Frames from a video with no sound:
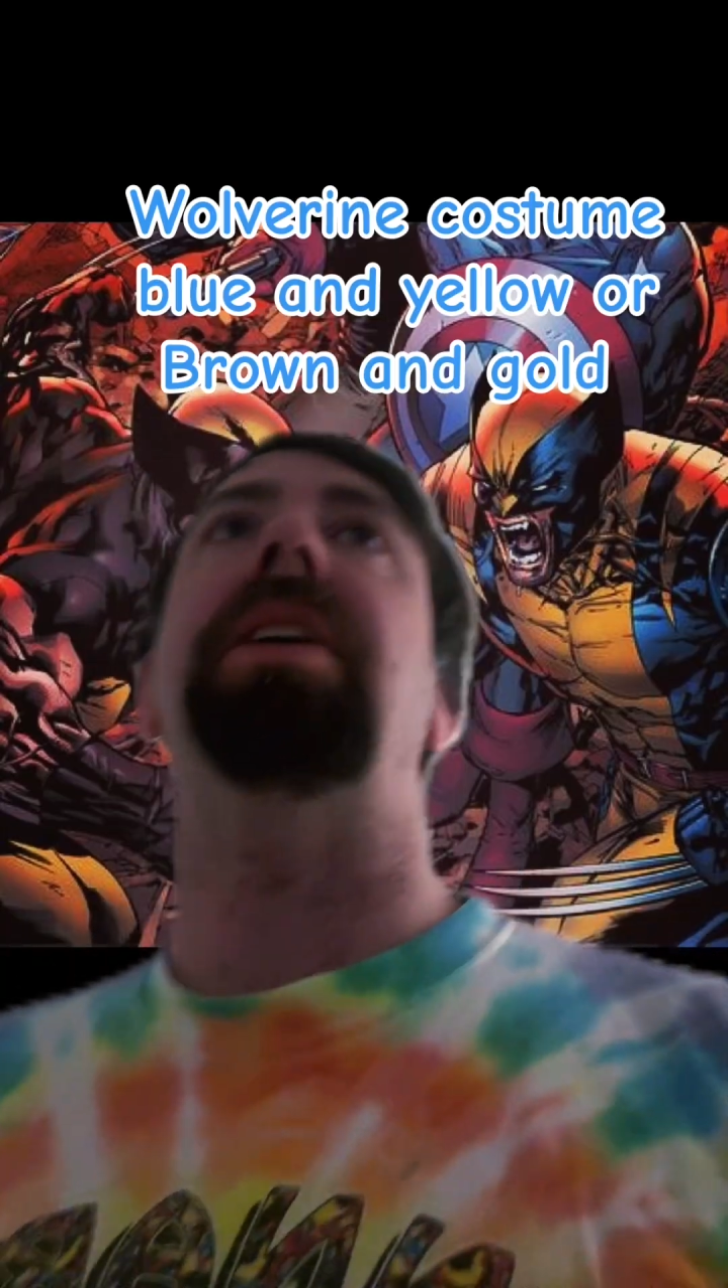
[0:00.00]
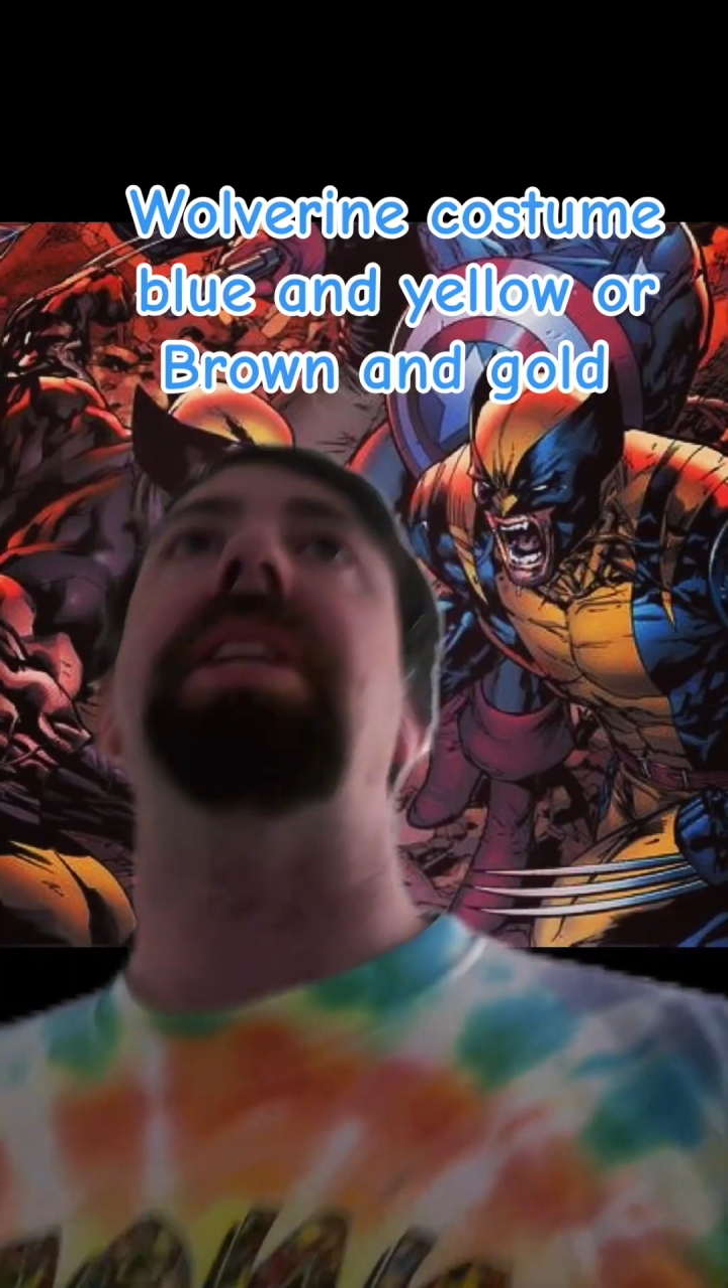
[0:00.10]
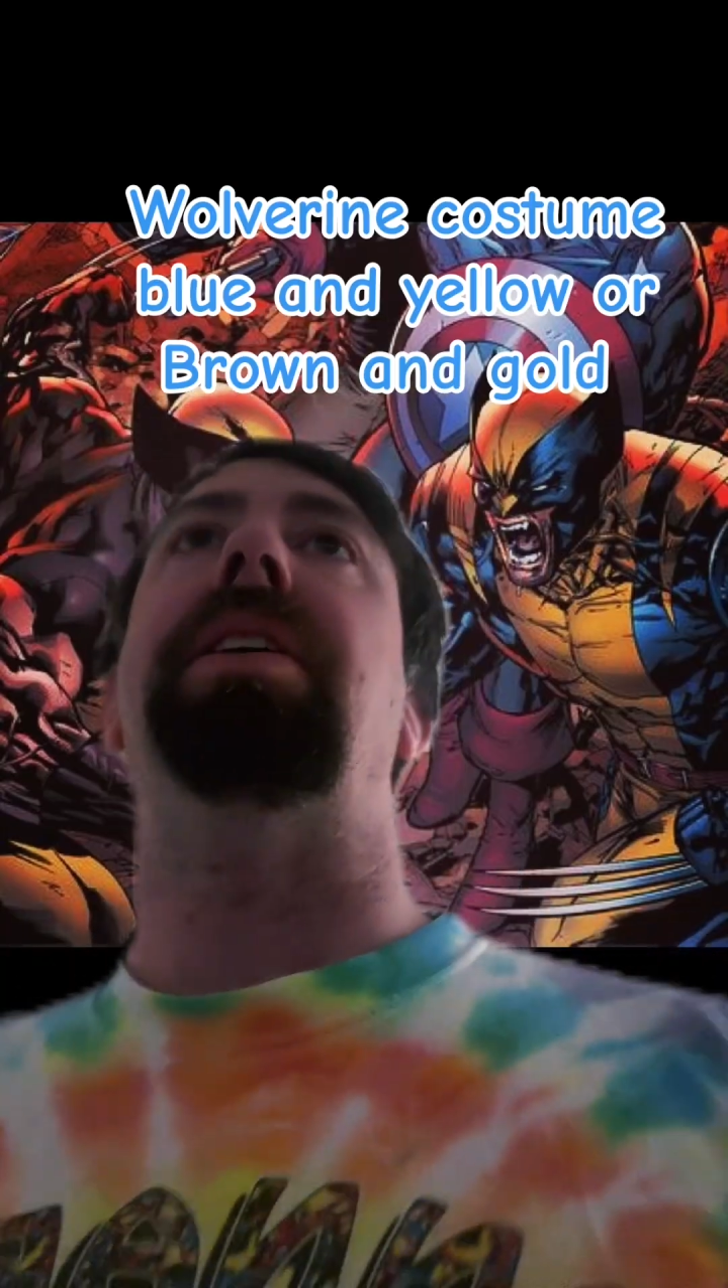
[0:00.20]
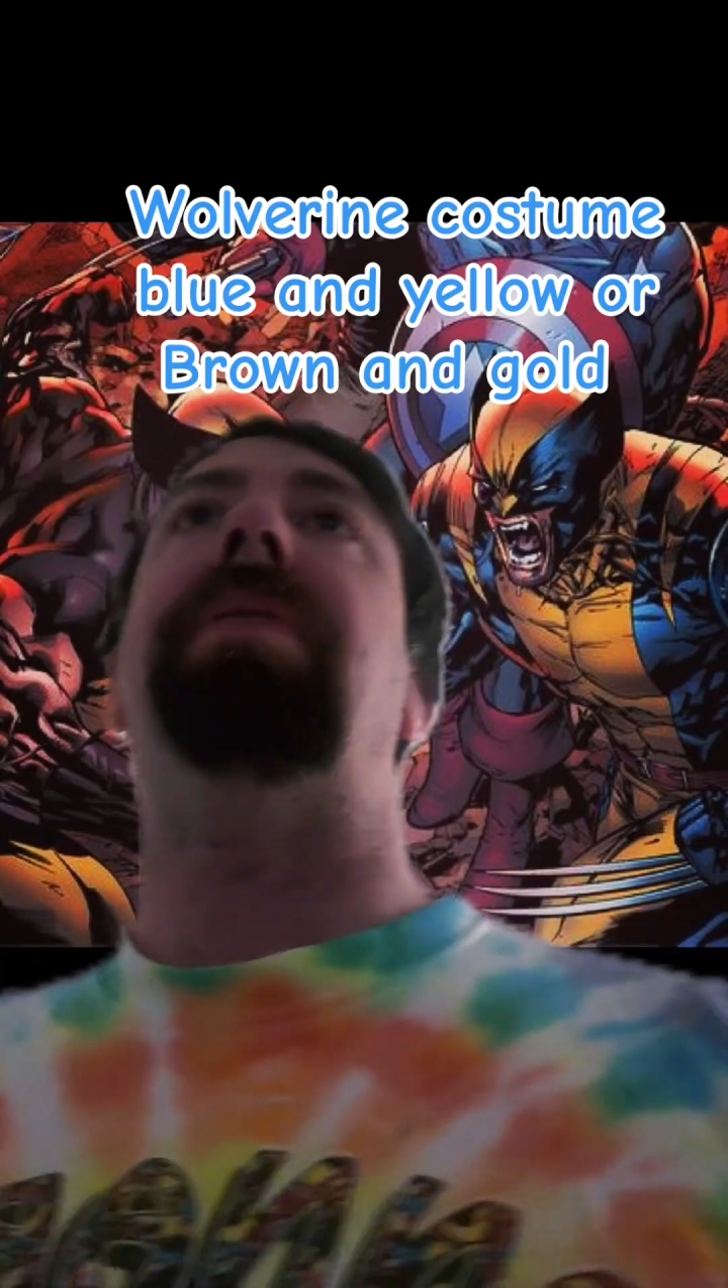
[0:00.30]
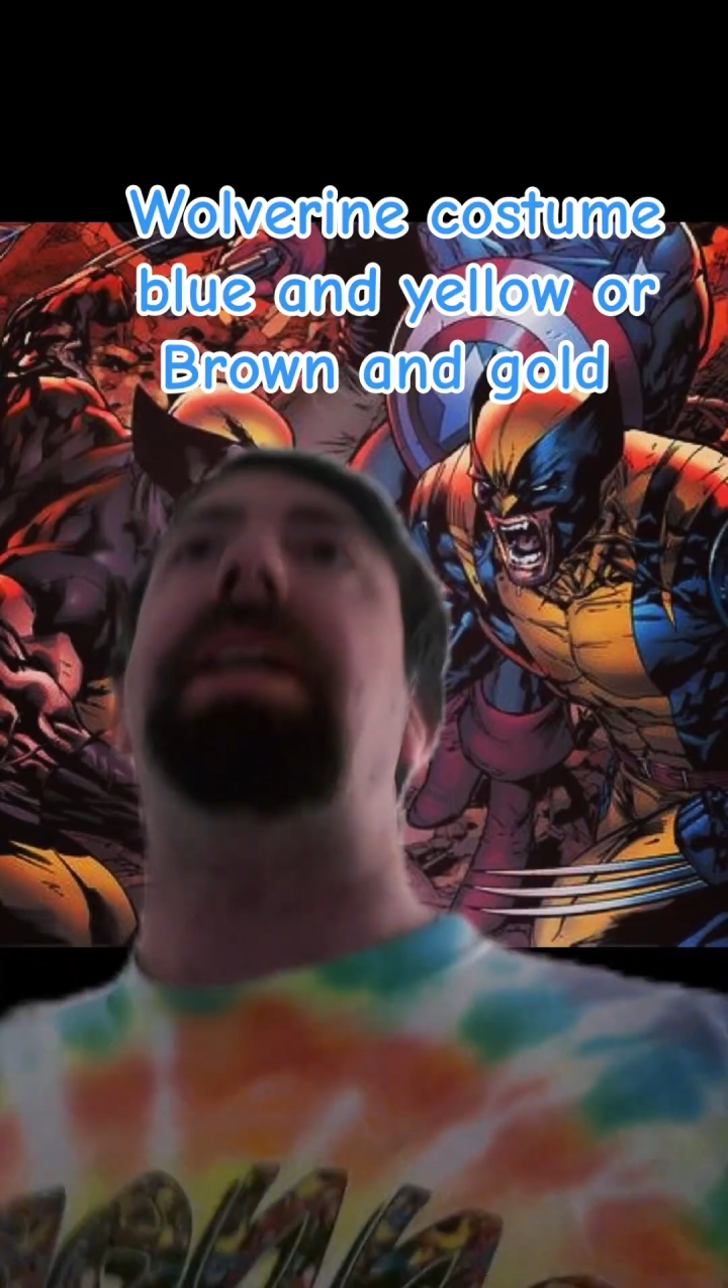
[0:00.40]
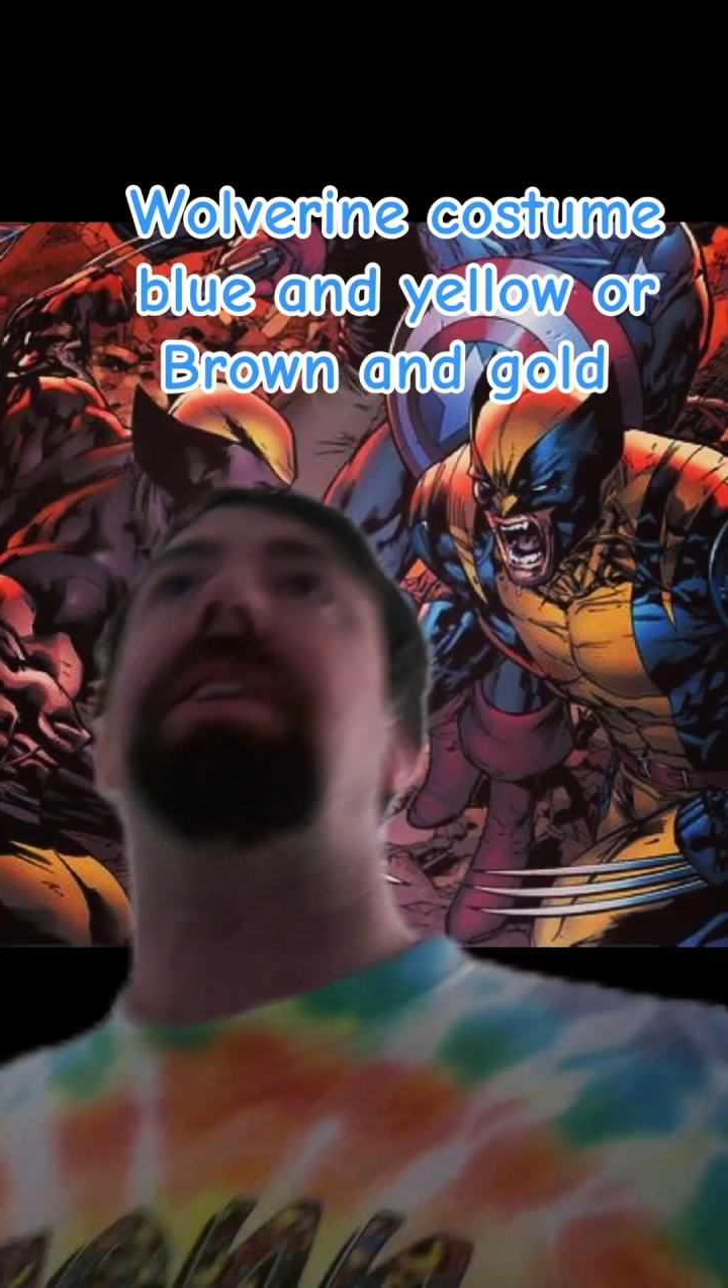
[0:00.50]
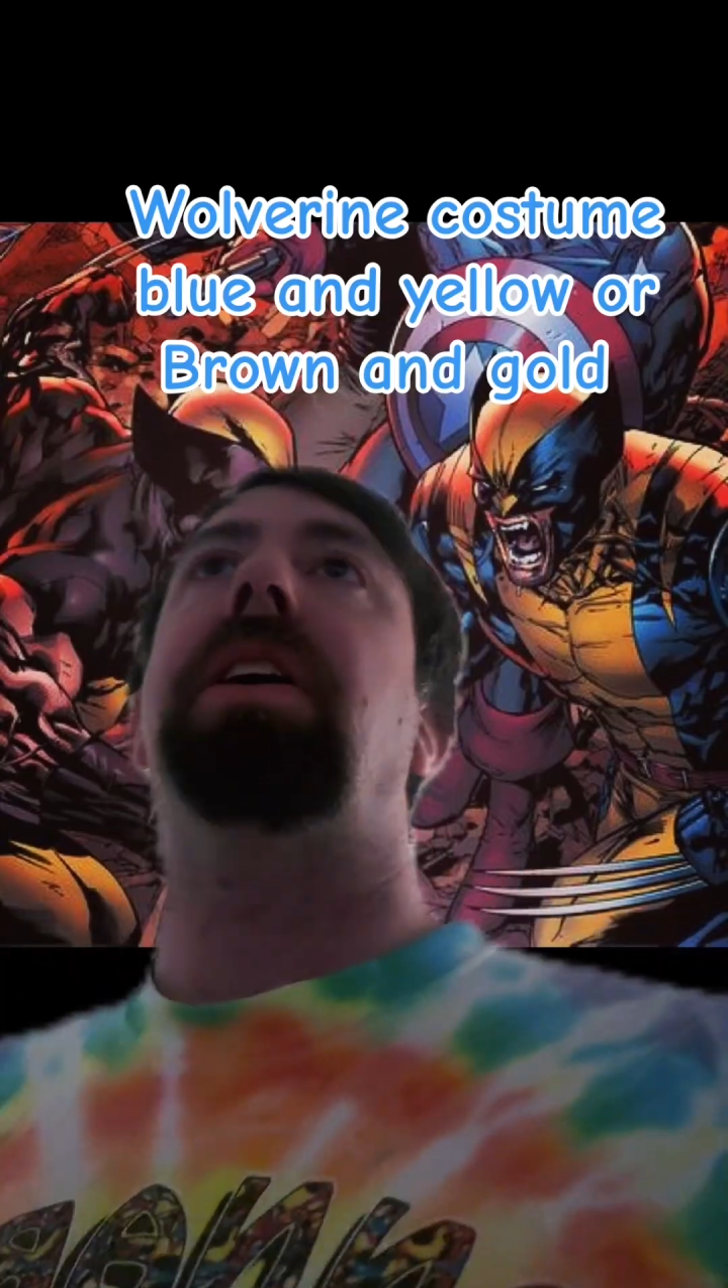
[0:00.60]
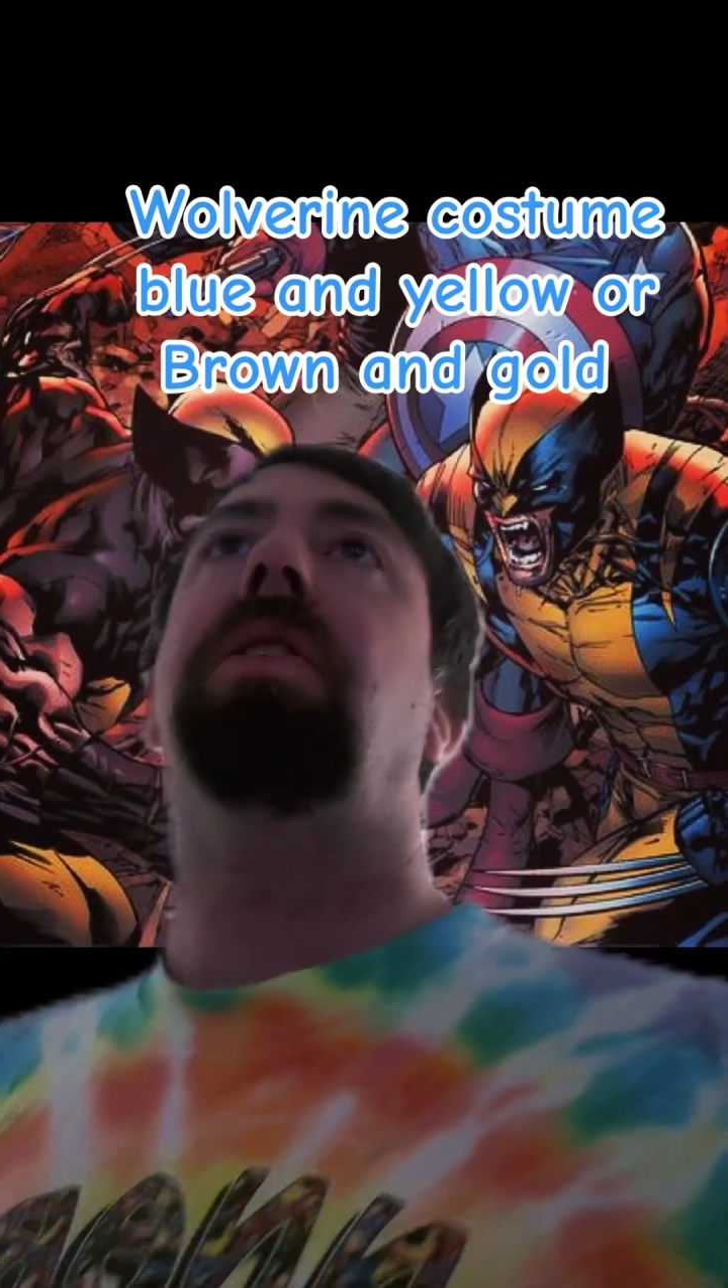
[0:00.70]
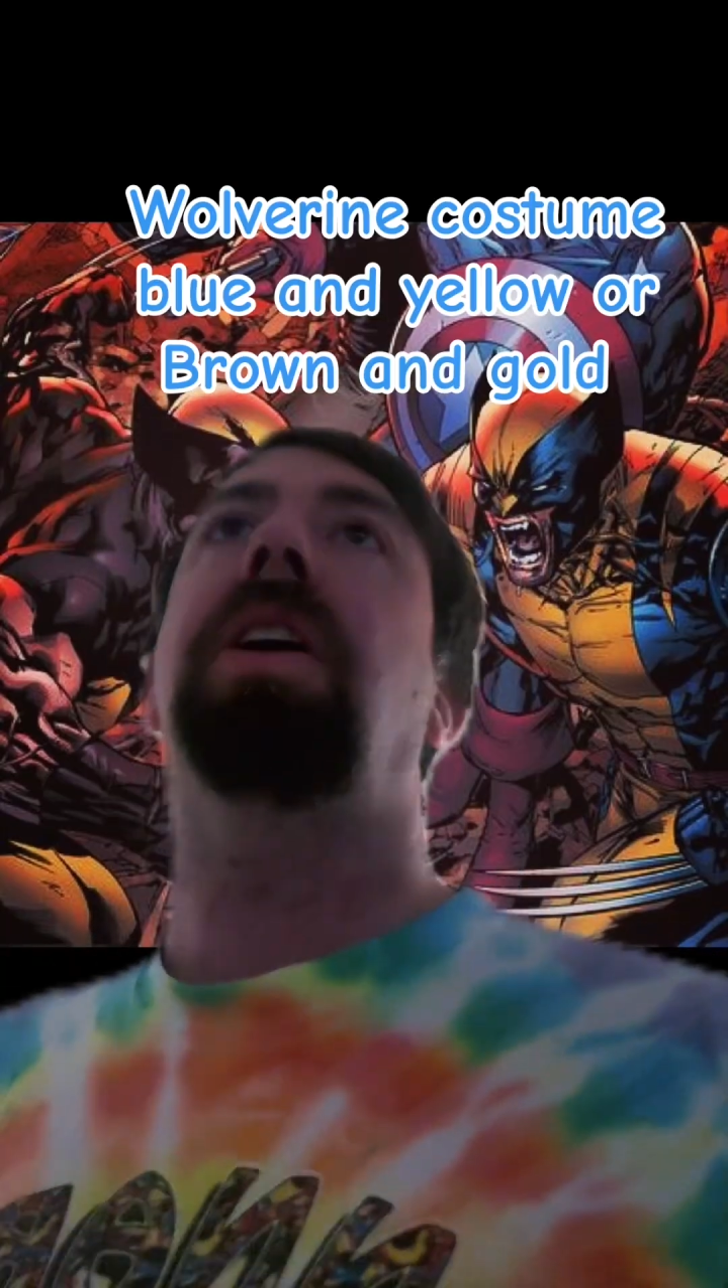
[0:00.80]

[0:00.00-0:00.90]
and they're about to go